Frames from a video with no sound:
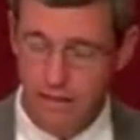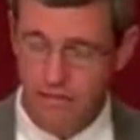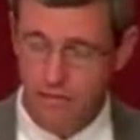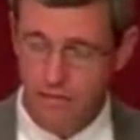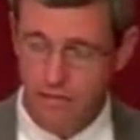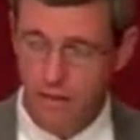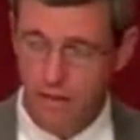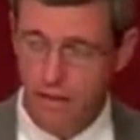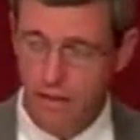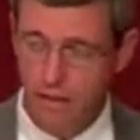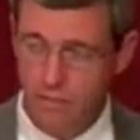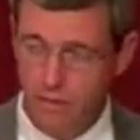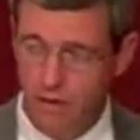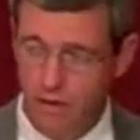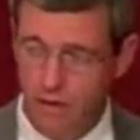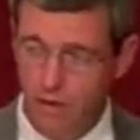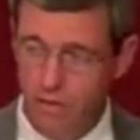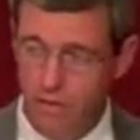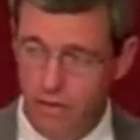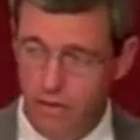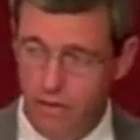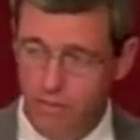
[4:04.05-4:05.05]
have come
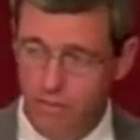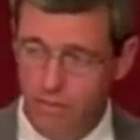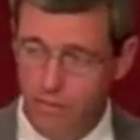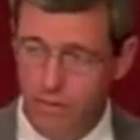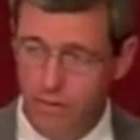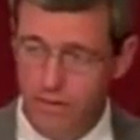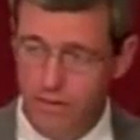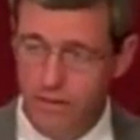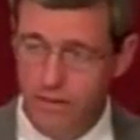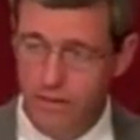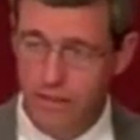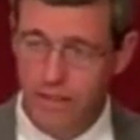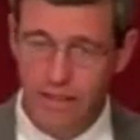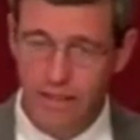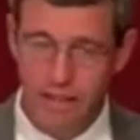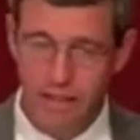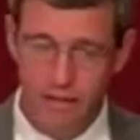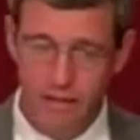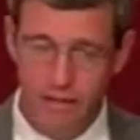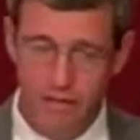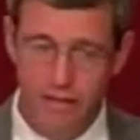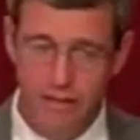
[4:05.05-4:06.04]
only
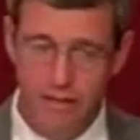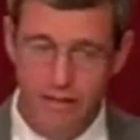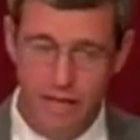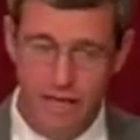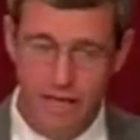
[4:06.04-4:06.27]
preceding great